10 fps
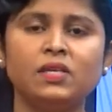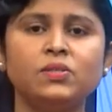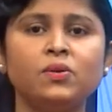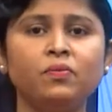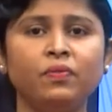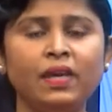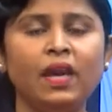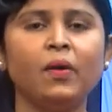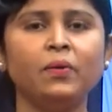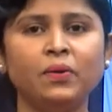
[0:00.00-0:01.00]
So, we
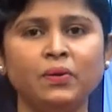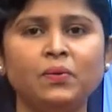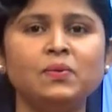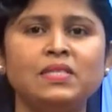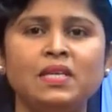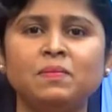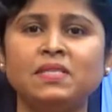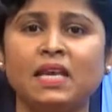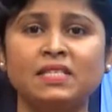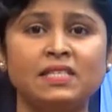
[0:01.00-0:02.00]
have to use them
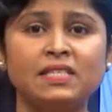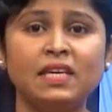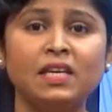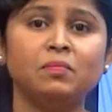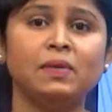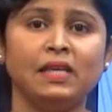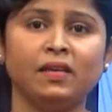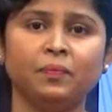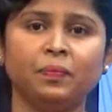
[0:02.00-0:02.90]
sustainably